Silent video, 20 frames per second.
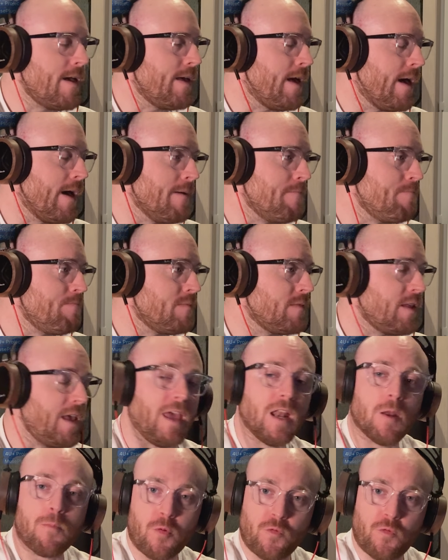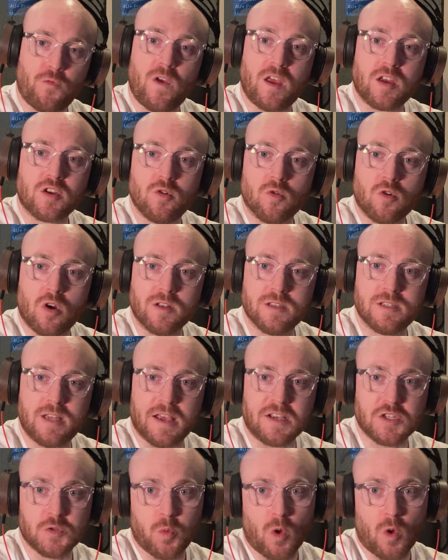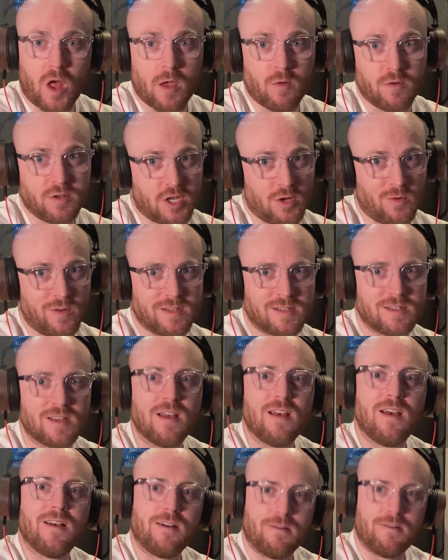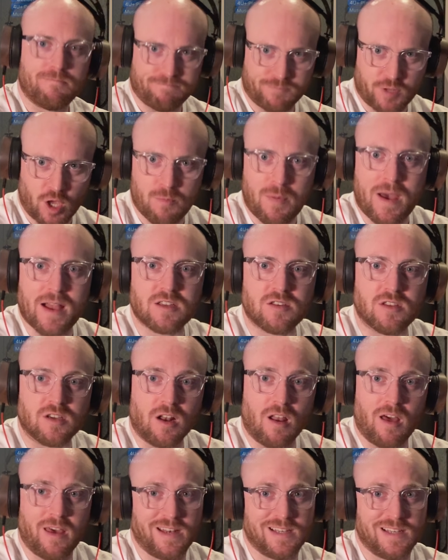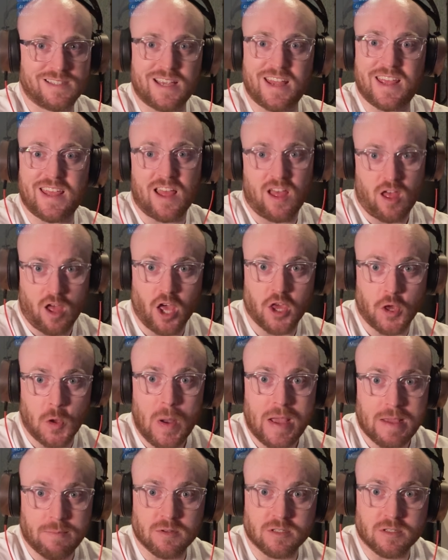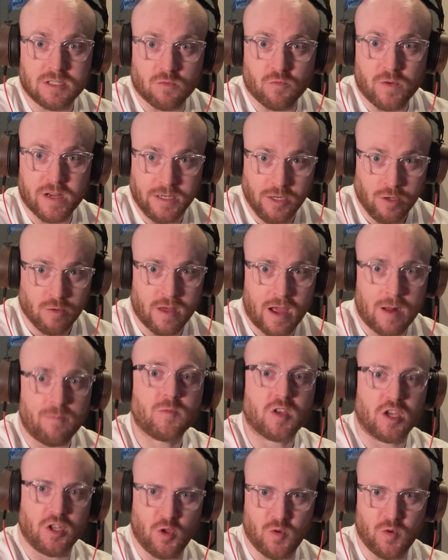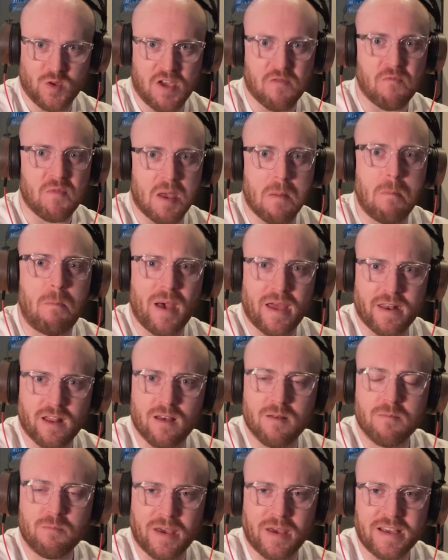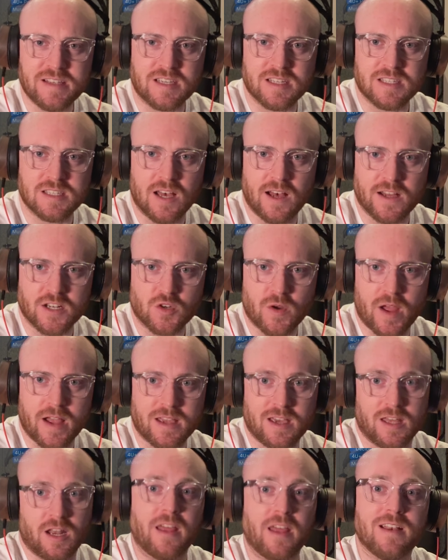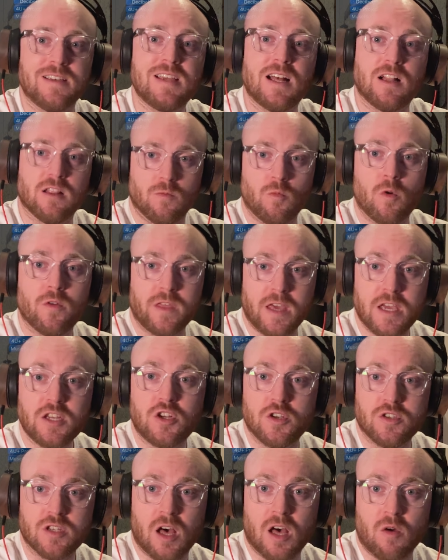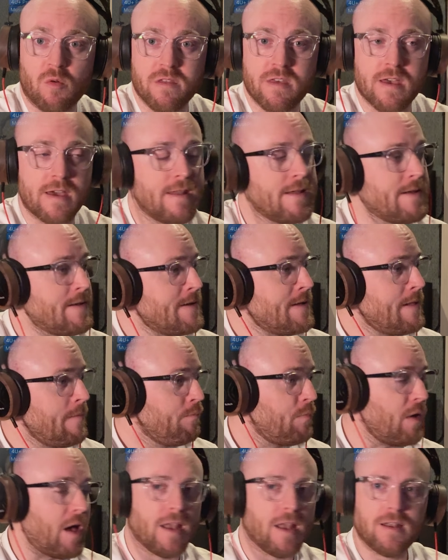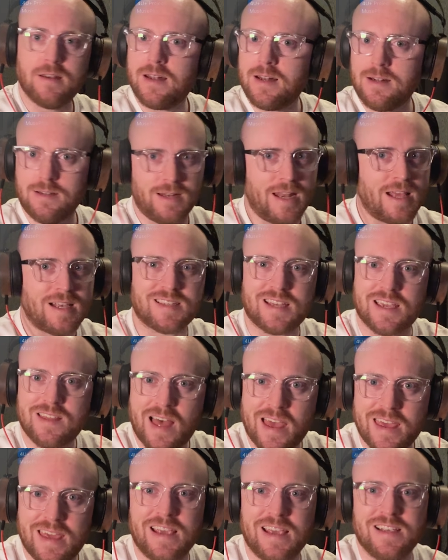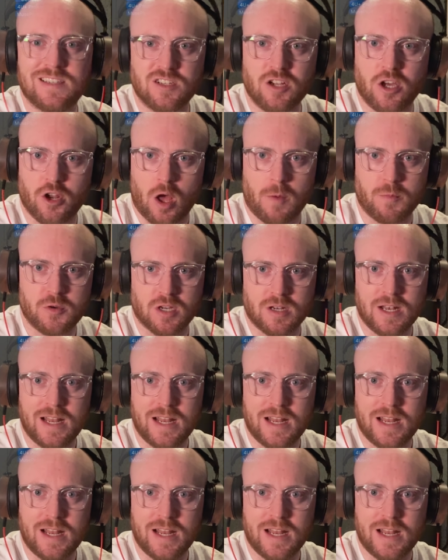In a professional context, what I would do is go back to the client and say, are you able to redo that? Can you give me a better bass guitar track? And I'd tell them what the issues are with it. But let's say that isn't an option.